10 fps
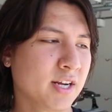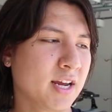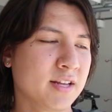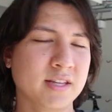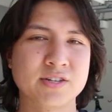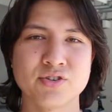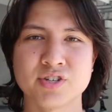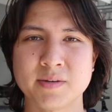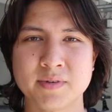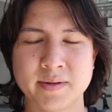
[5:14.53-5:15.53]
Again, these are
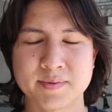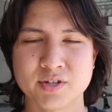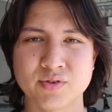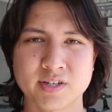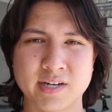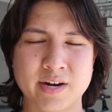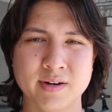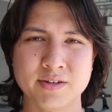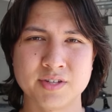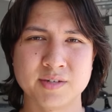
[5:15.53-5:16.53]
just some tips and tricks on how I
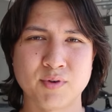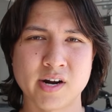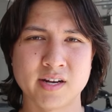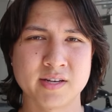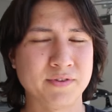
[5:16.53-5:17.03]
use these products.